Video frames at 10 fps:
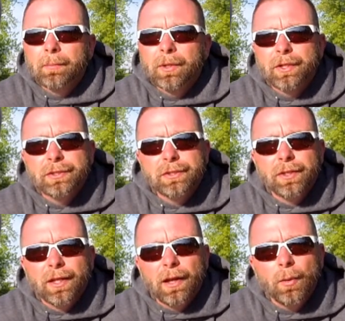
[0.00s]
But here's the
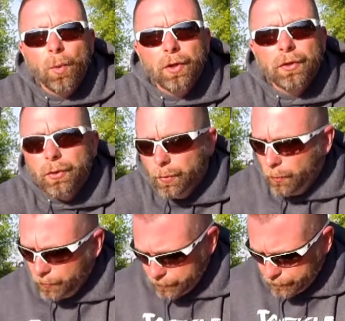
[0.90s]
thing. I want
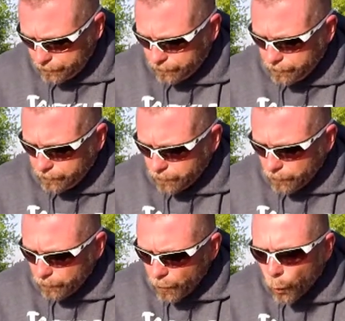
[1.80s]
you,
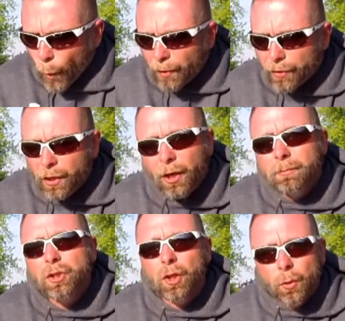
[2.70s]
whoever
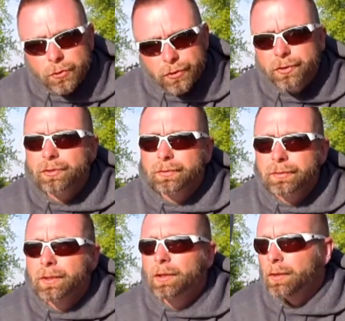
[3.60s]
comes closest
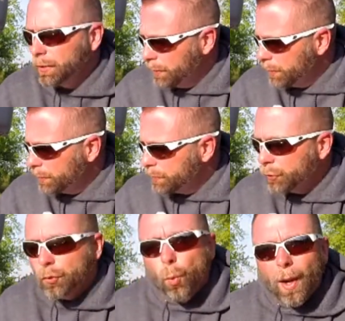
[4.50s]

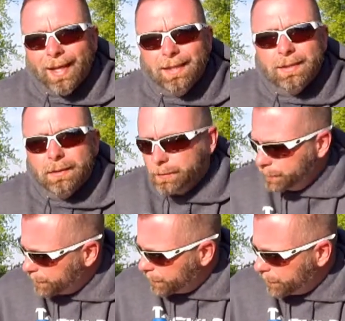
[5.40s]
to the weight,
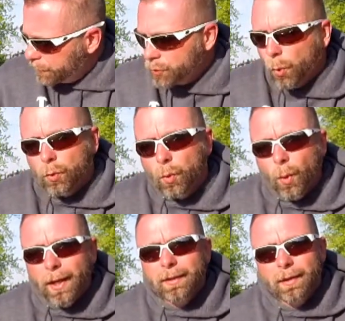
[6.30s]
total
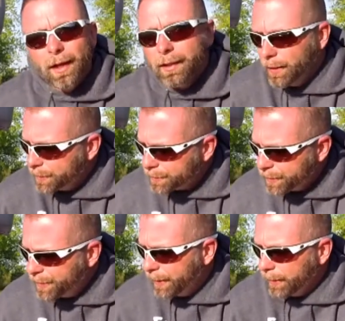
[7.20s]
weight that I catch
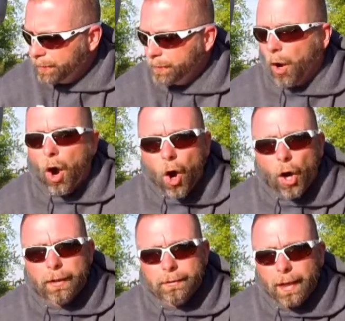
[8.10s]
today
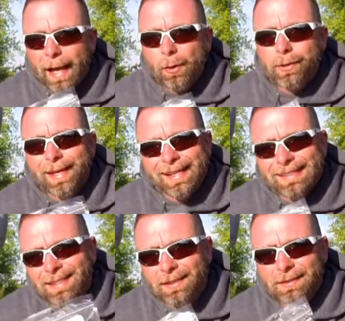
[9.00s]
on
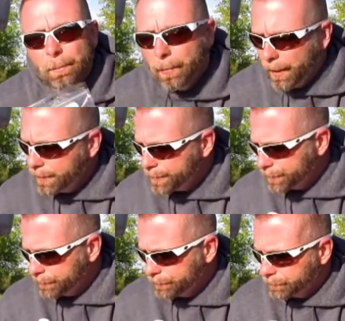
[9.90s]
OutKast Custom Baits,
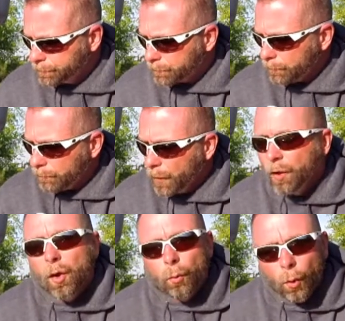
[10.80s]

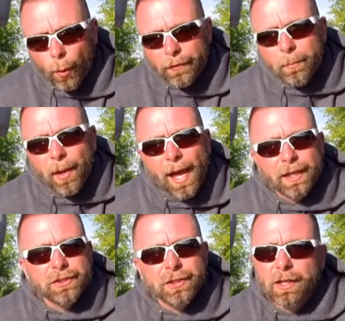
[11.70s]
will win the
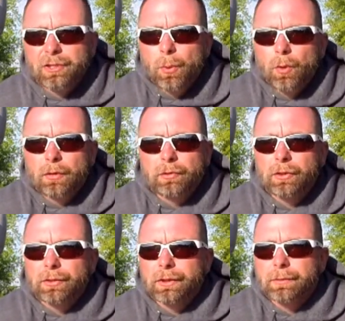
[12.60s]
package that I spoke of
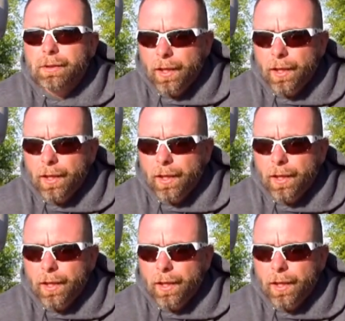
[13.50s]
earlier.